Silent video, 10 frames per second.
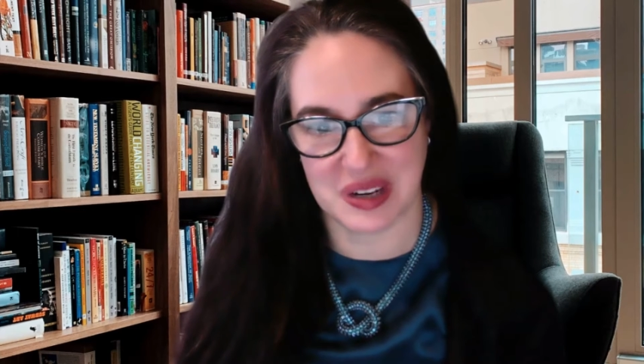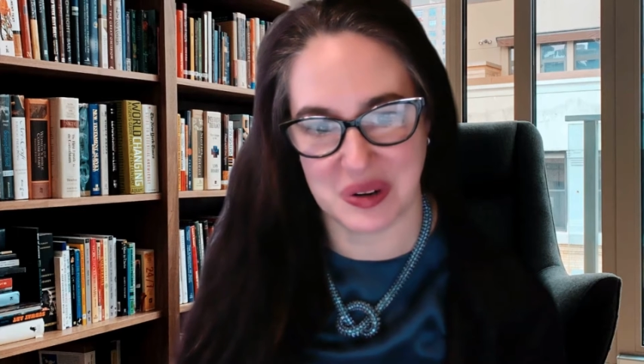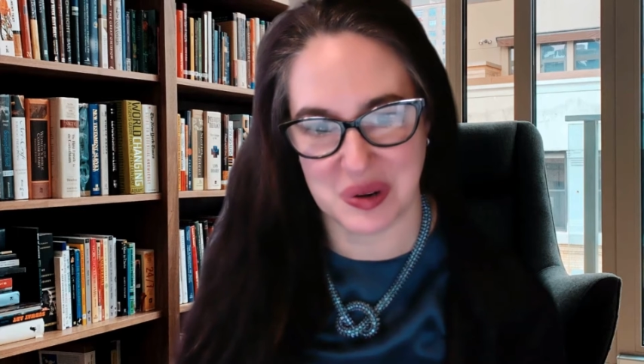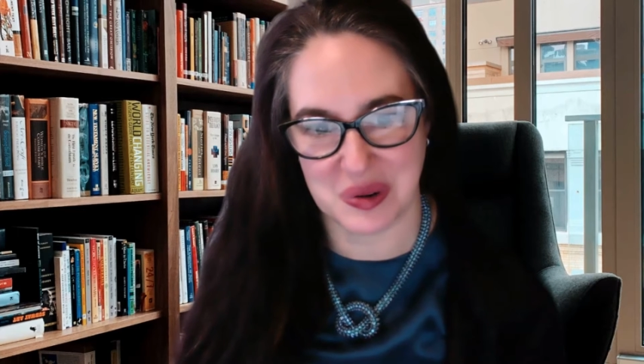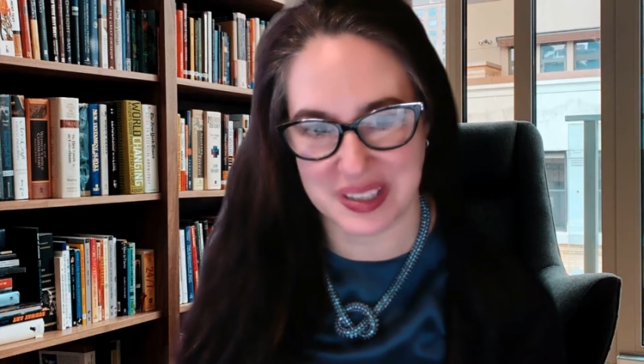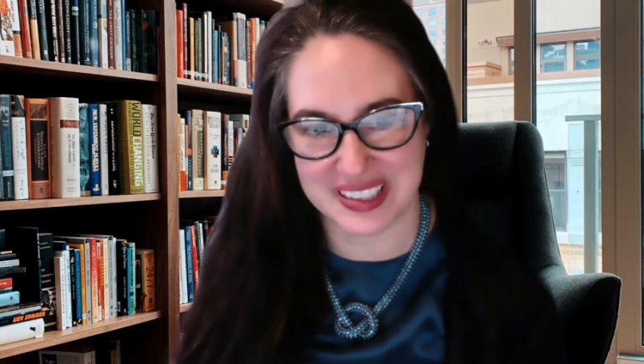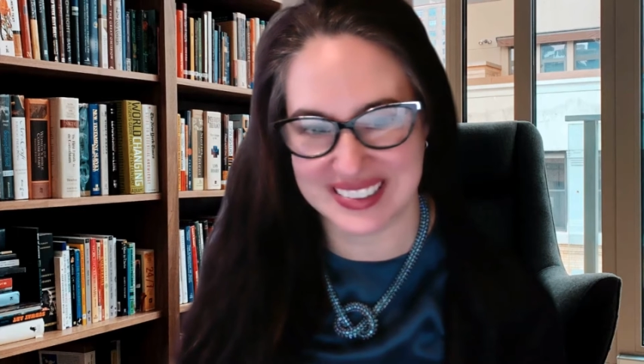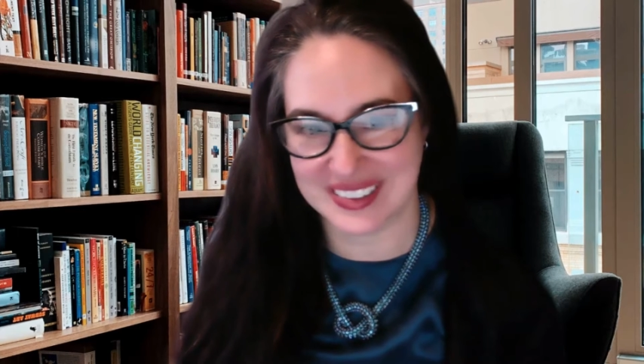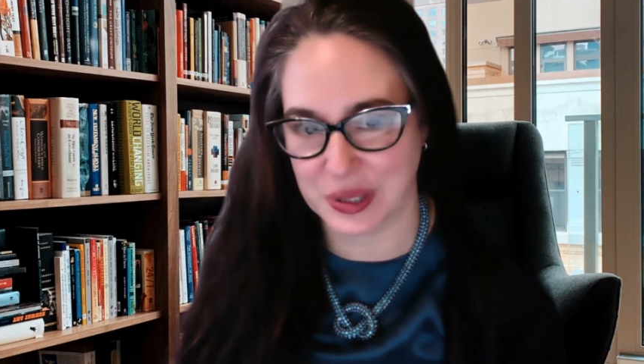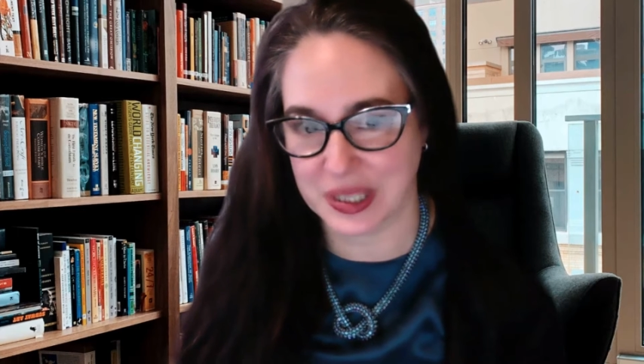Vanguard
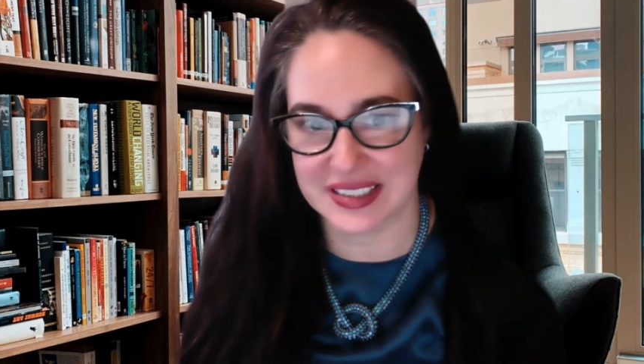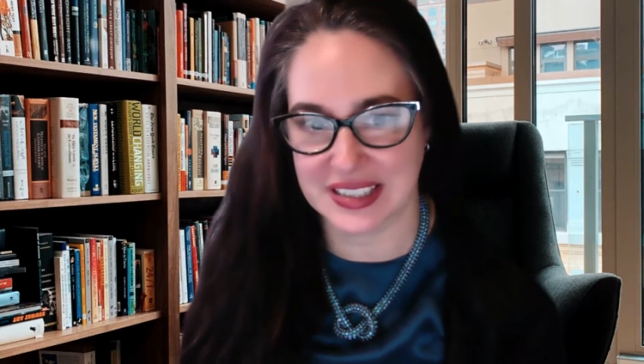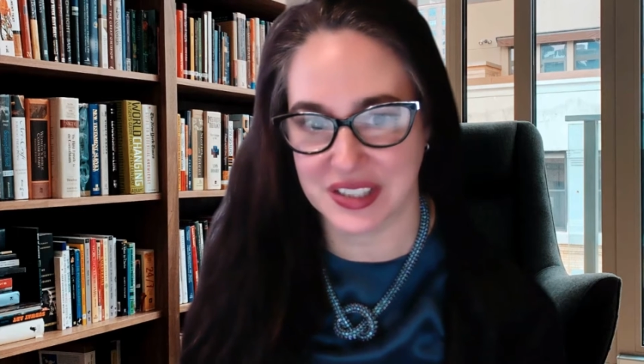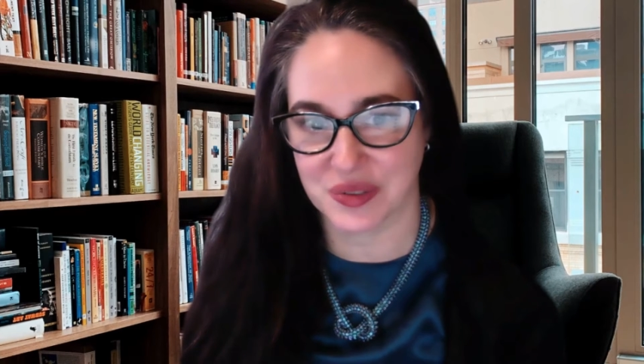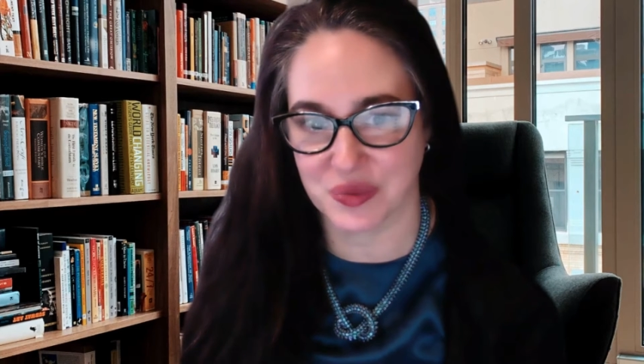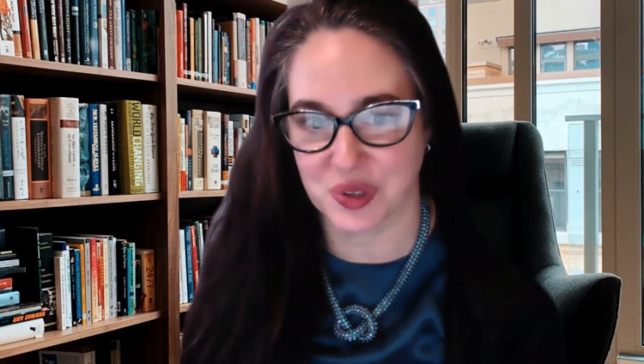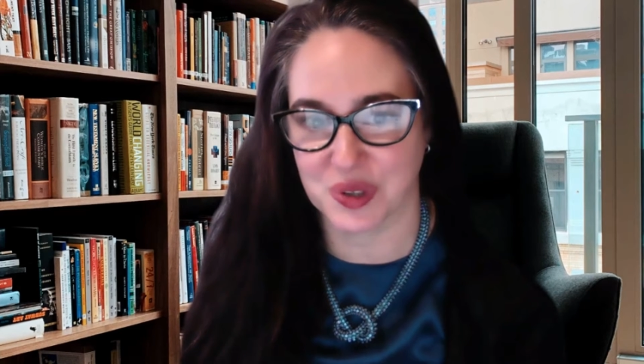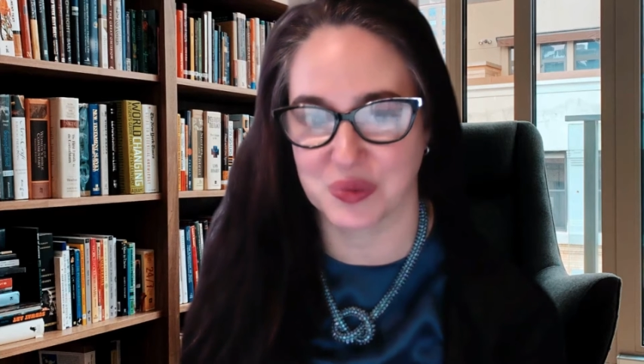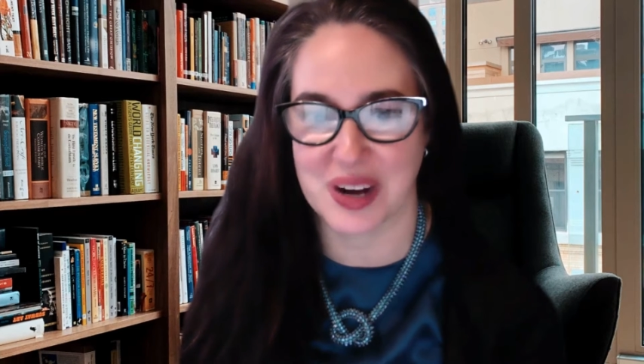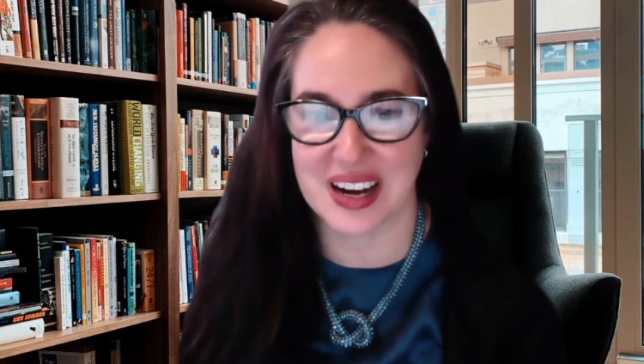organization
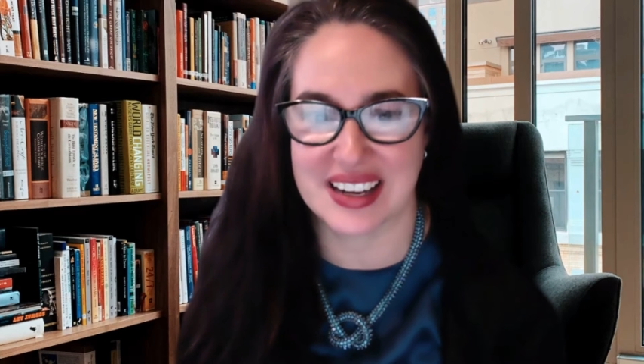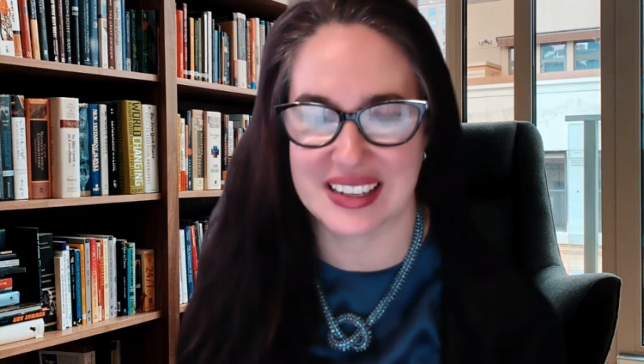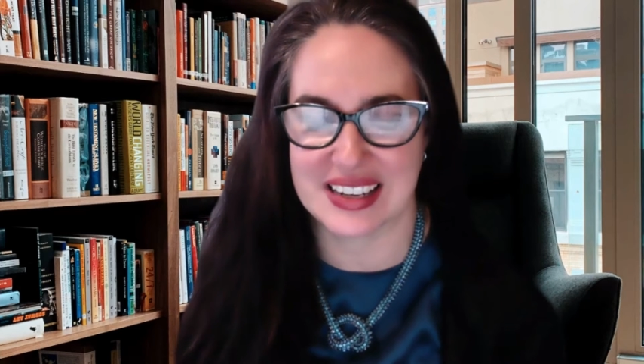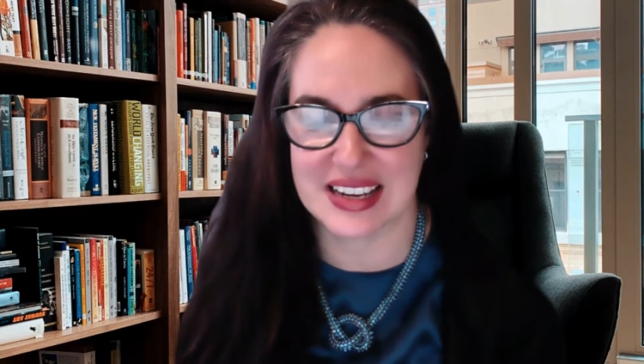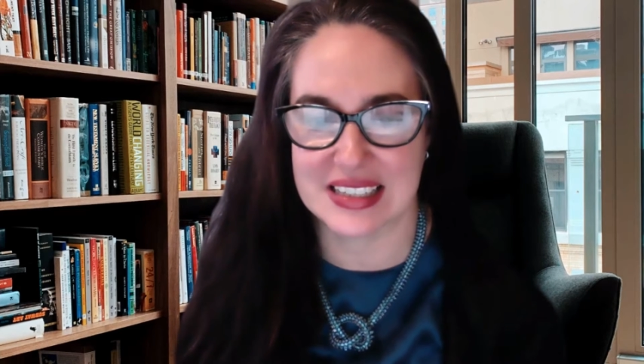worldwide,